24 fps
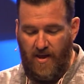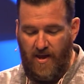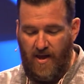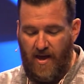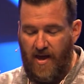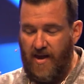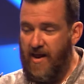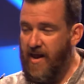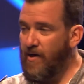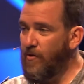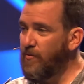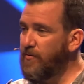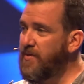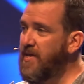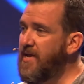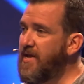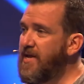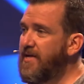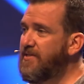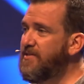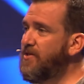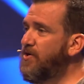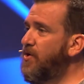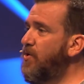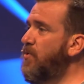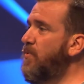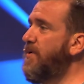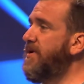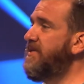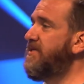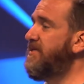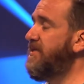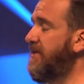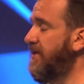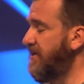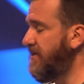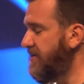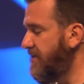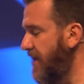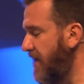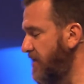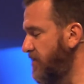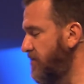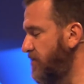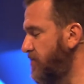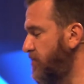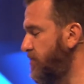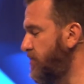And I don't think it's a coincidence
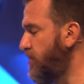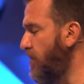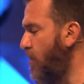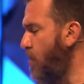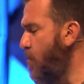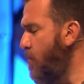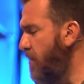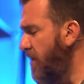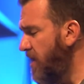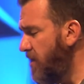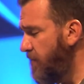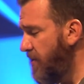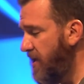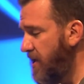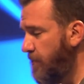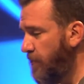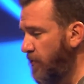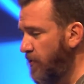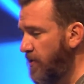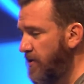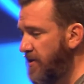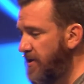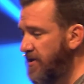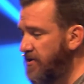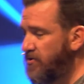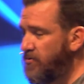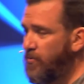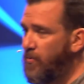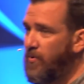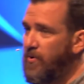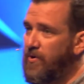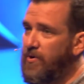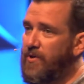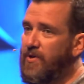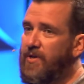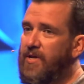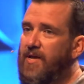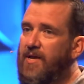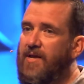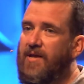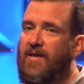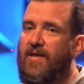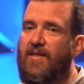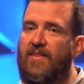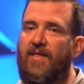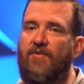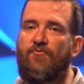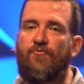that so many people in this world,
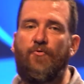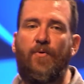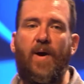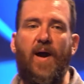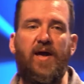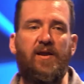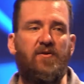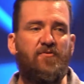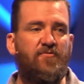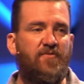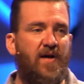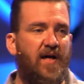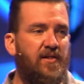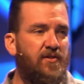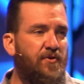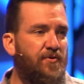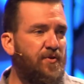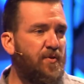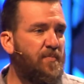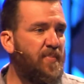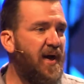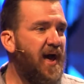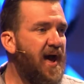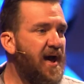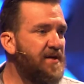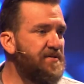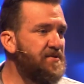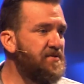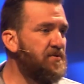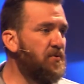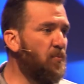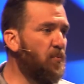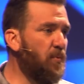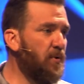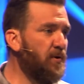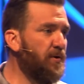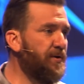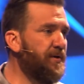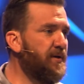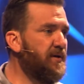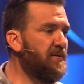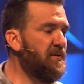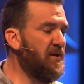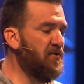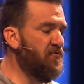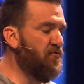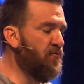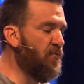they try to follow the path of the world.
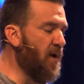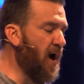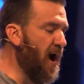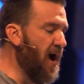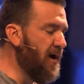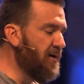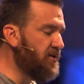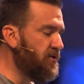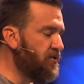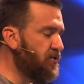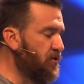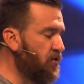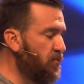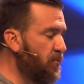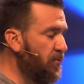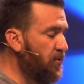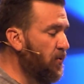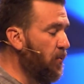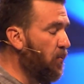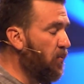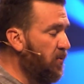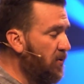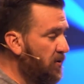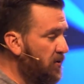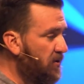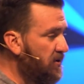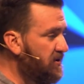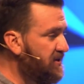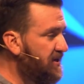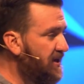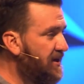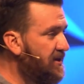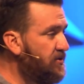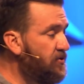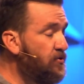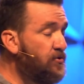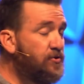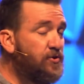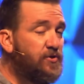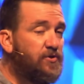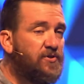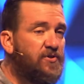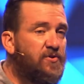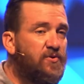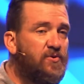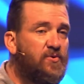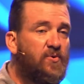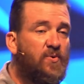They try to do what the world says you should
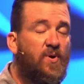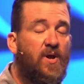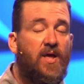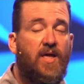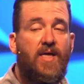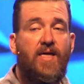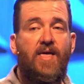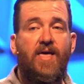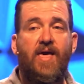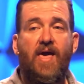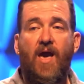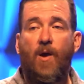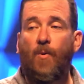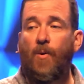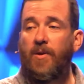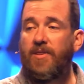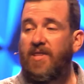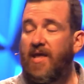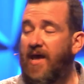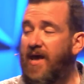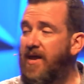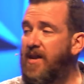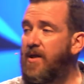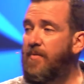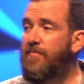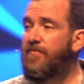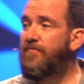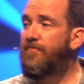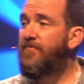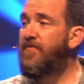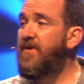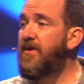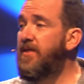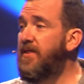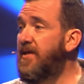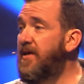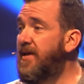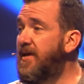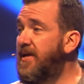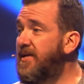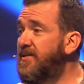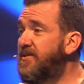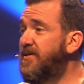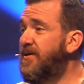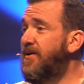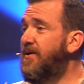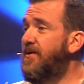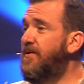do, and what they end up feeling
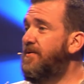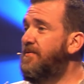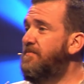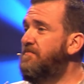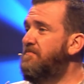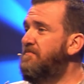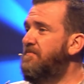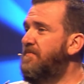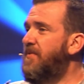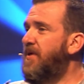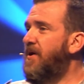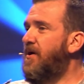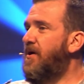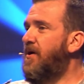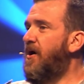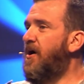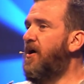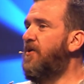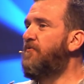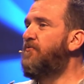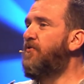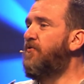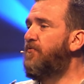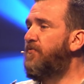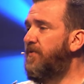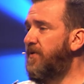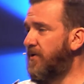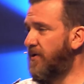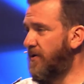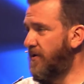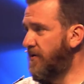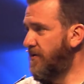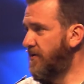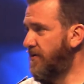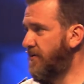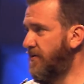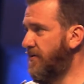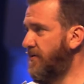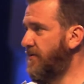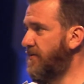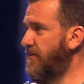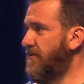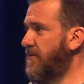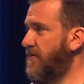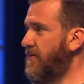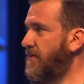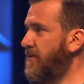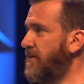is unfulfilled,
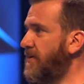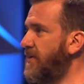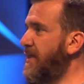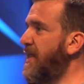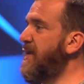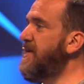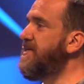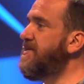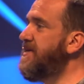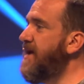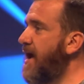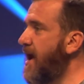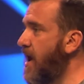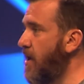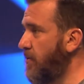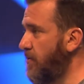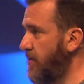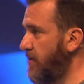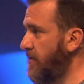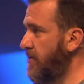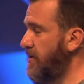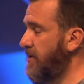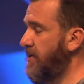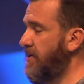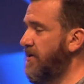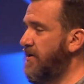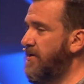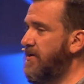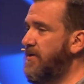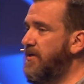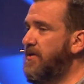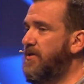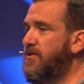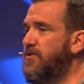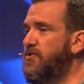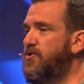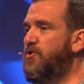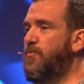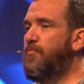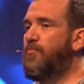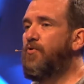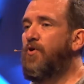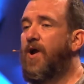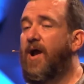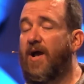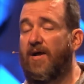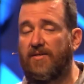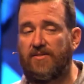let down,
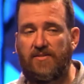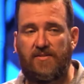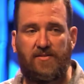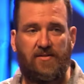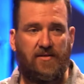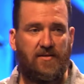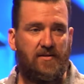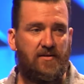depressed,